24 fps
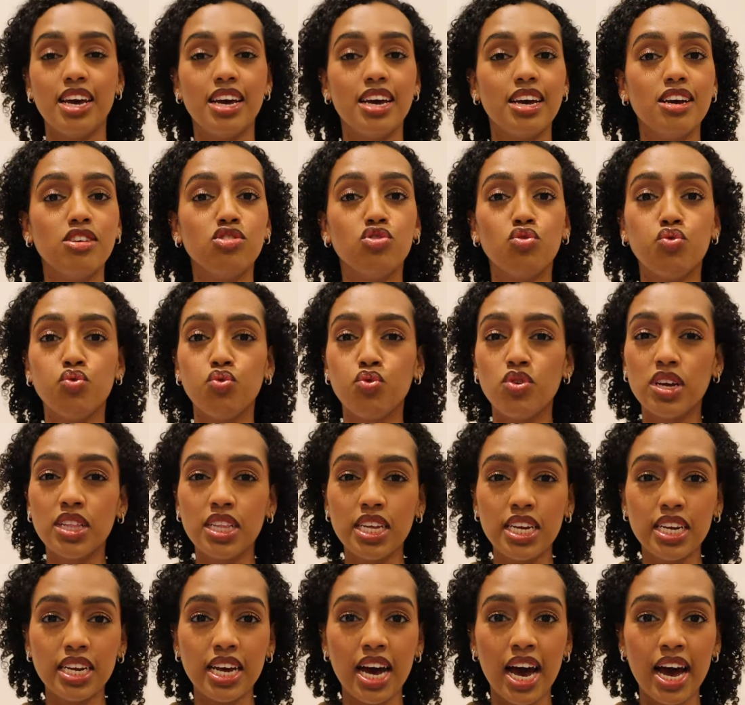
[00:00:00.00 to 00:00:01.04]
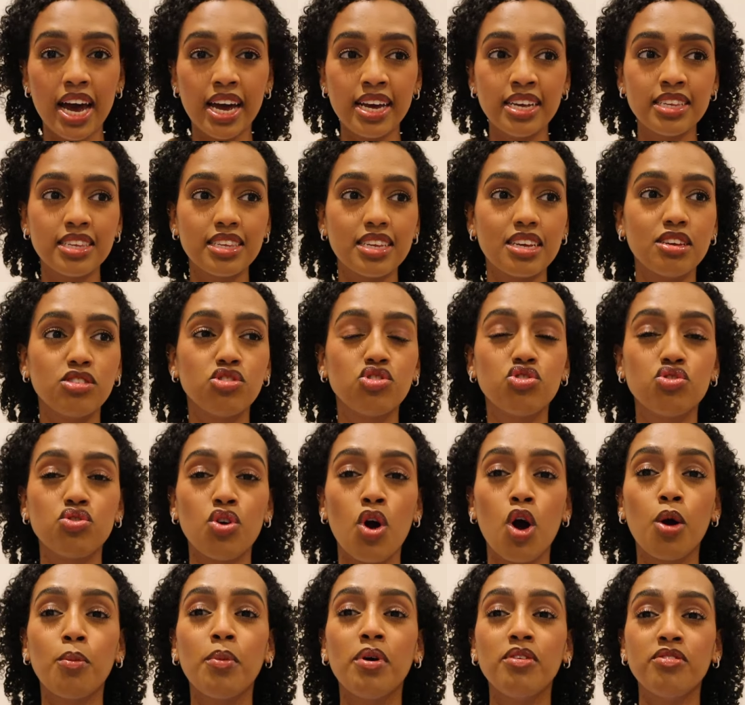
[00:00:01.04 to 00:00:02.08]
It's really nice. It's
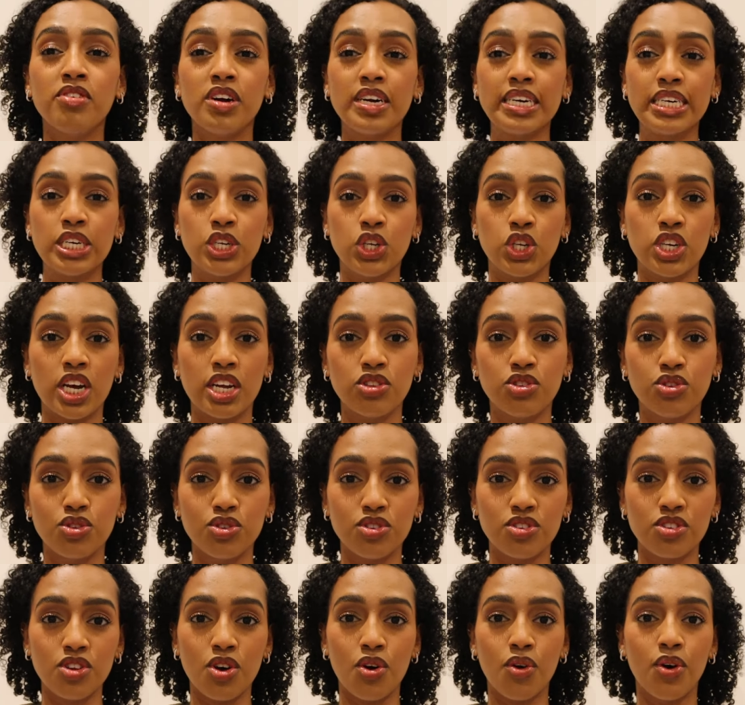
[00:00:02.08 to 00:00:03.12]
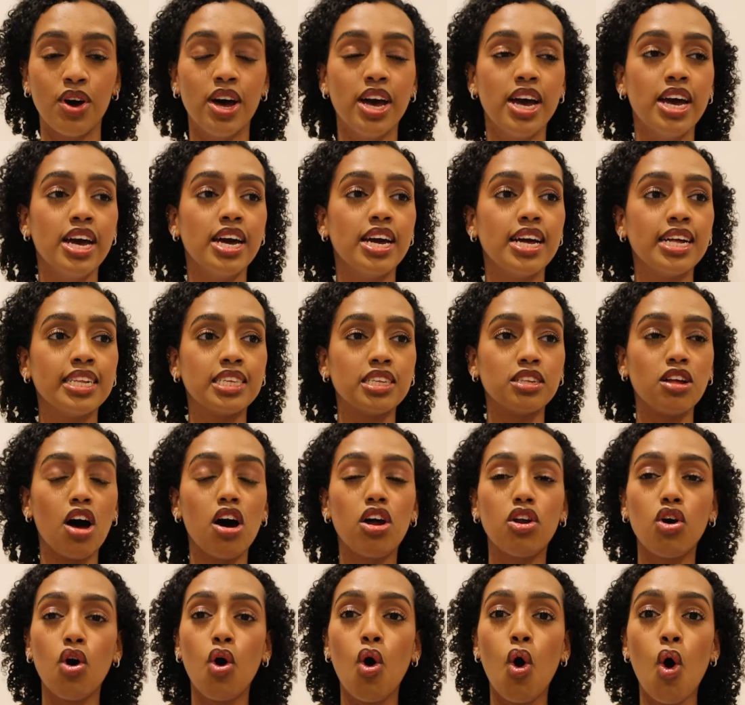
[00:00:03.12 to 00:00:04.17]
strong but very gentle, so it's
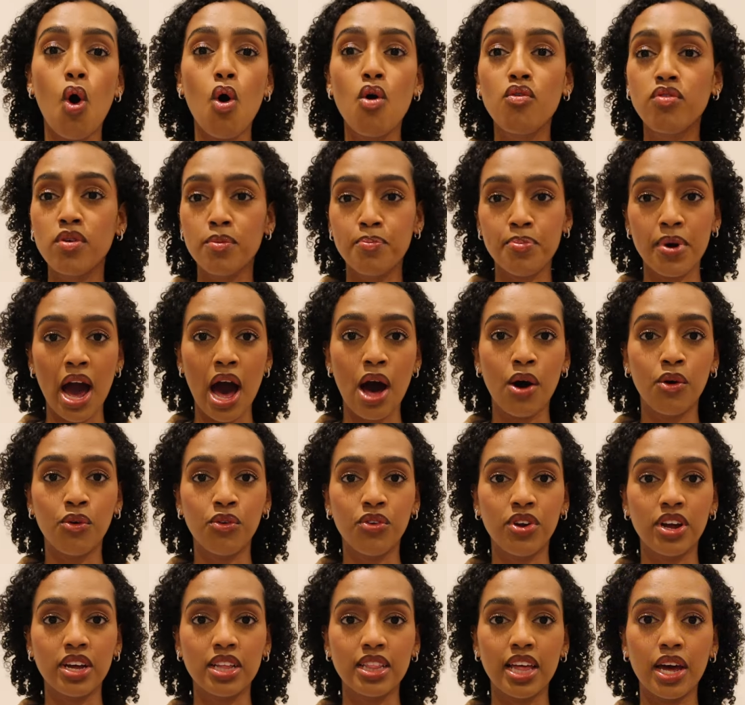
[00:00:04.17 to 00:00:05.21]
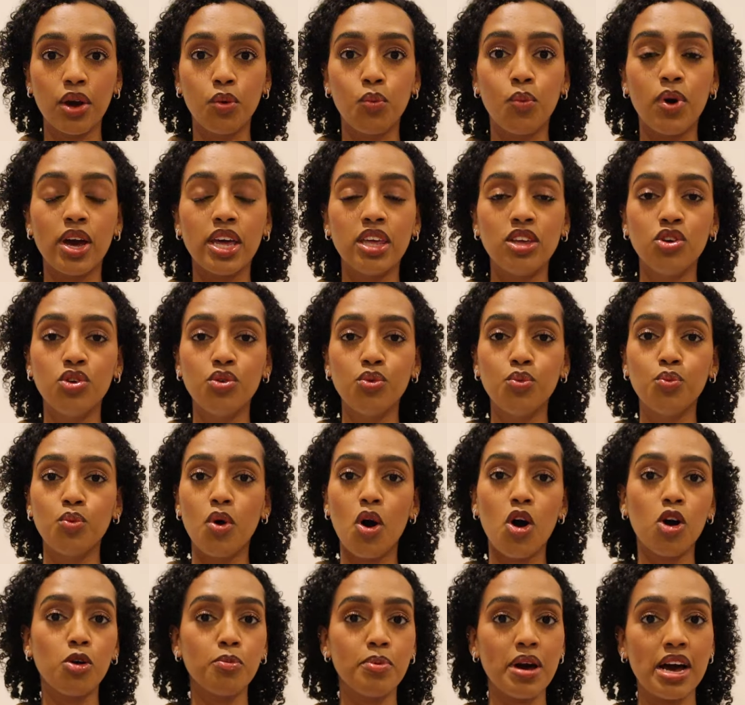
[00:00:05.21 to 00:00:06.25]
not overpowering. Like when you
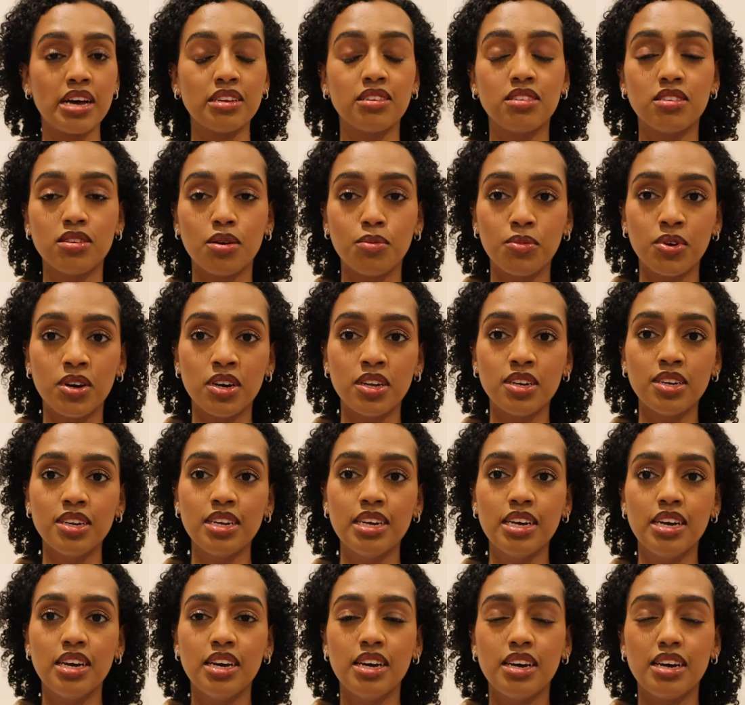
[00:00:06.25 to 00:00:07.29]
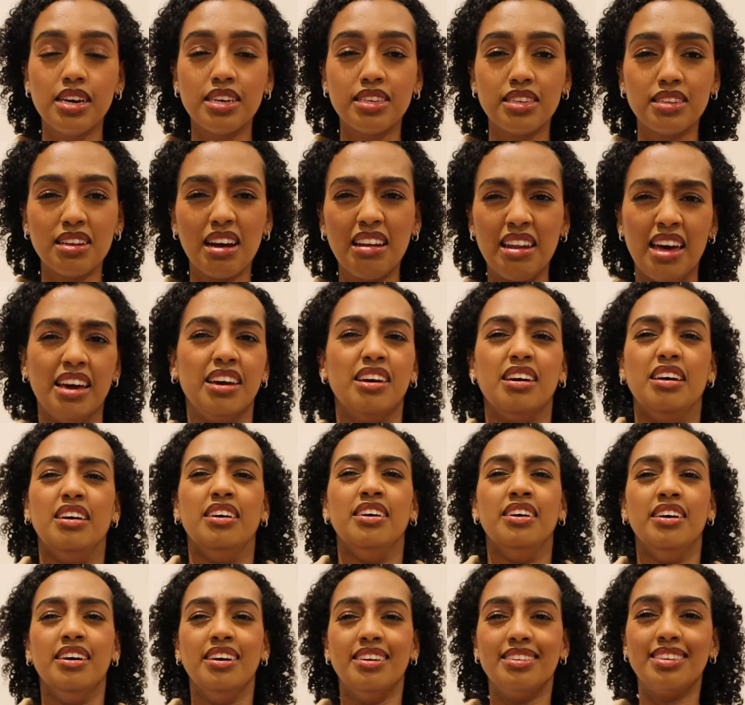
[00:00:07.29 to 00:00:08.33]
walk past someone, it's not like
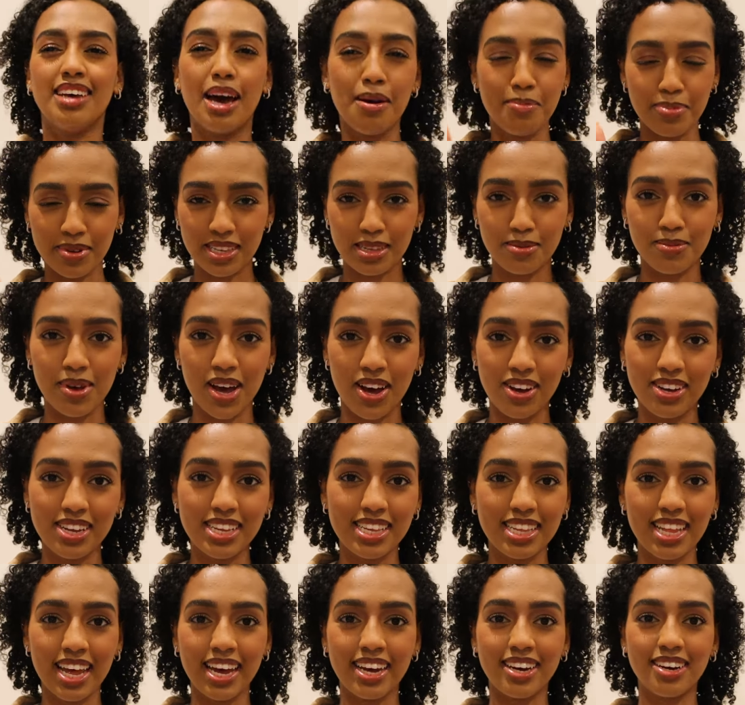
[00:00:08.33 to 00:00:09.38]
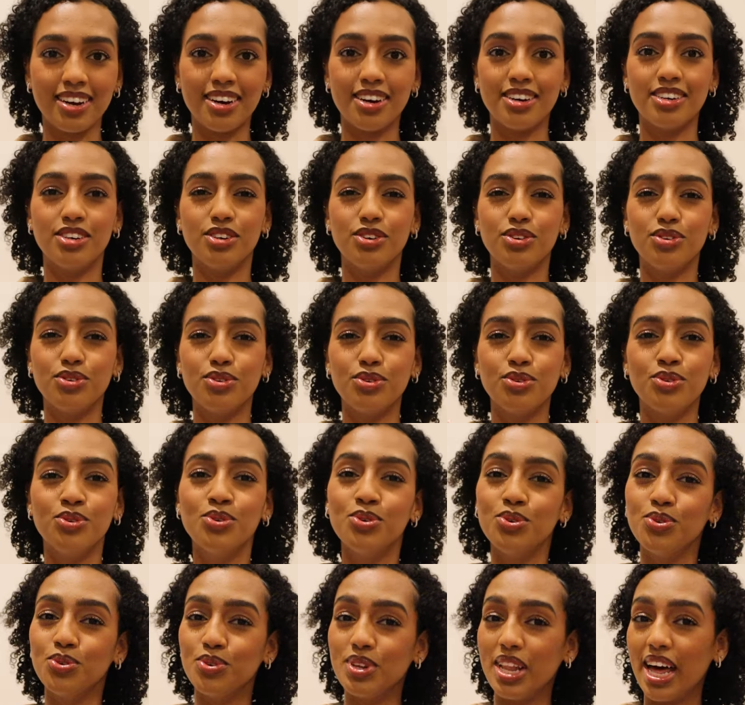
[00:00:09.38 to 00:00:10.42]
a type of smell. It's like a
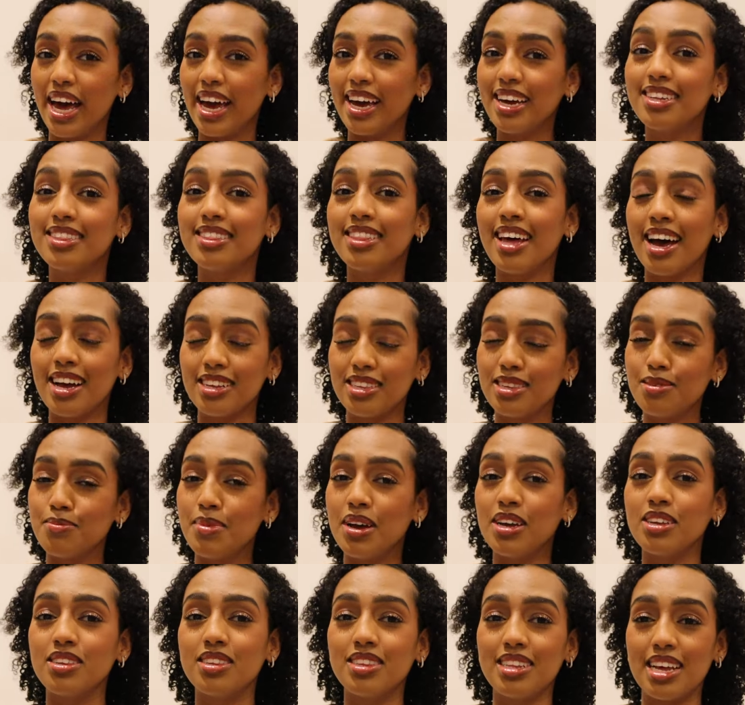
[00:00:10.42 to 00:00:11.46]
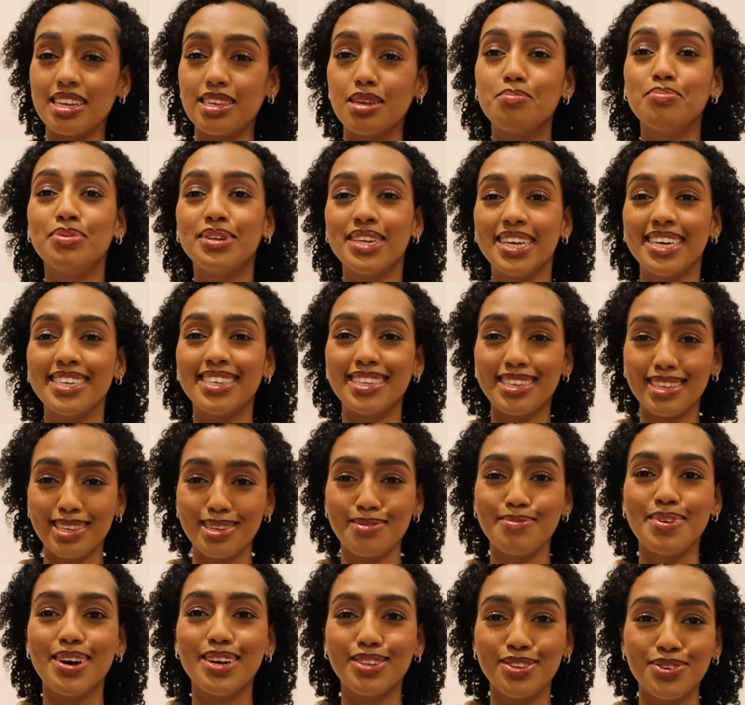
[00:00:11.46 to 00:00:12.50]
ooh, like that smells, that's a pleasant
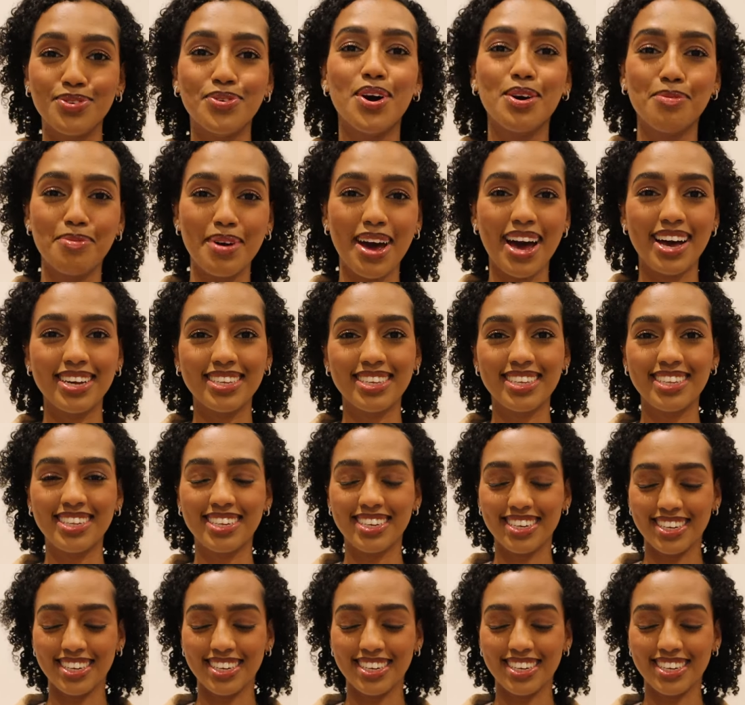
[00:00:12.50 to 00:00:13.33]
smell to walk past.